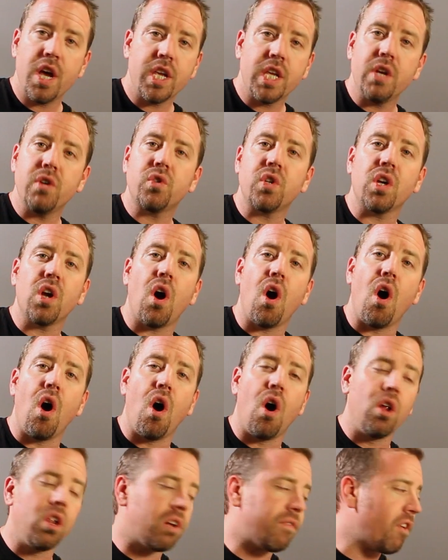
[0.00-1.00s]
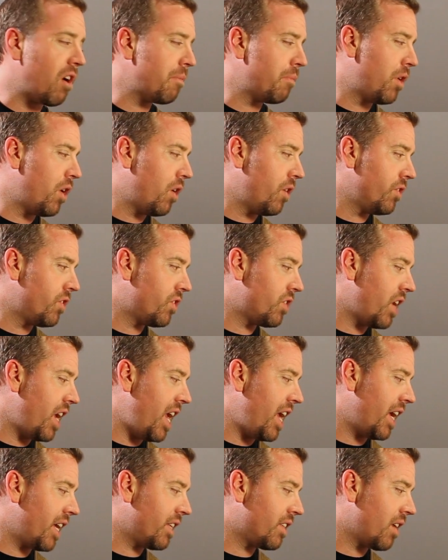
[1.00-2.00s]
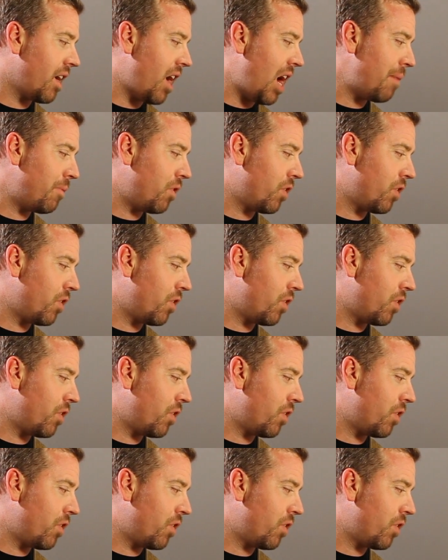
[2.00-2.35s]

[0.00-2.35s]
using all of our modes staying in time,